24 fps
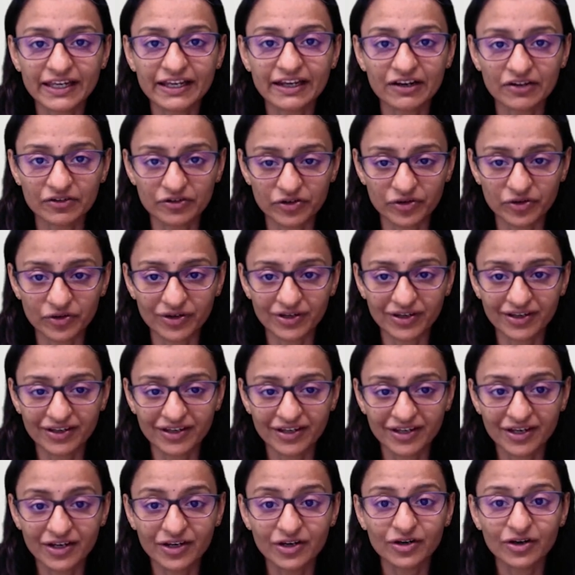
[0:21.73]
control.
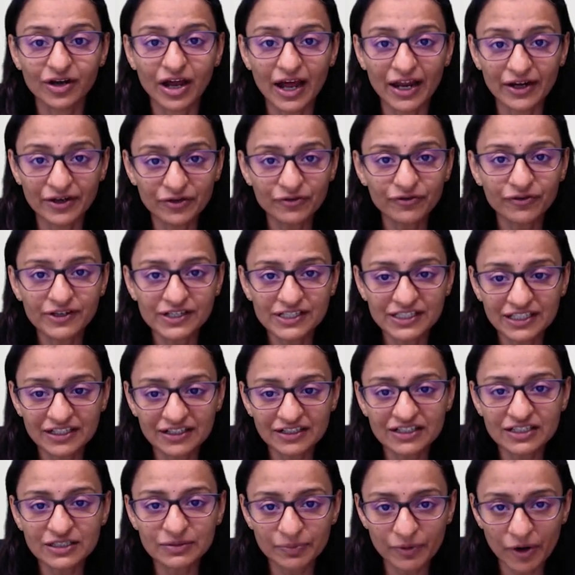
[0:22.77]
Are you facing
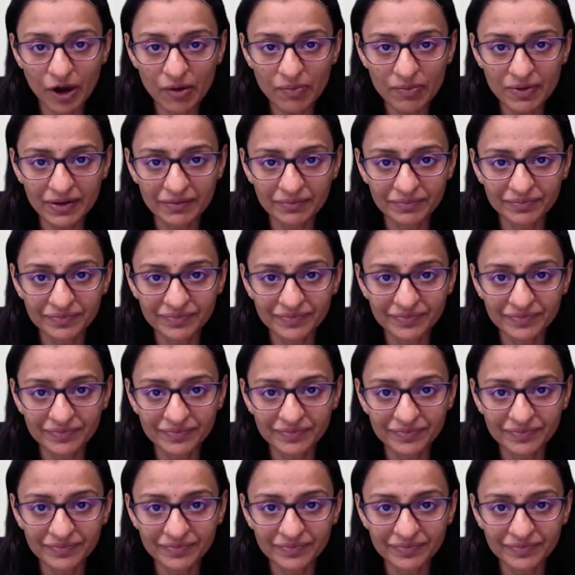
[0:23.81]
this problem?